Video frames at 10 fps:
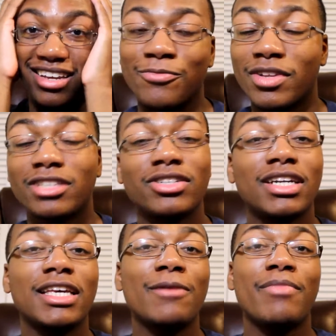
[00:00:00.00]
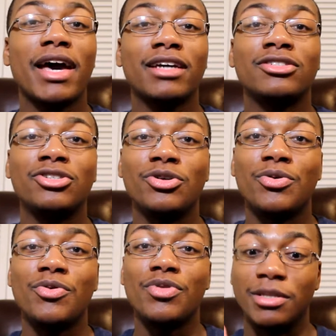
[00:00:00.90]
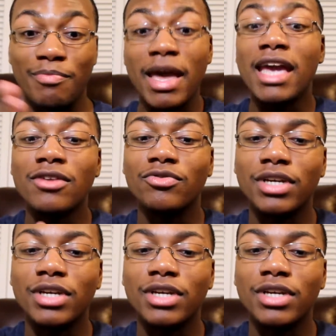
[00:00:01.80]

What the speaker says: I'm really trying to get back into the main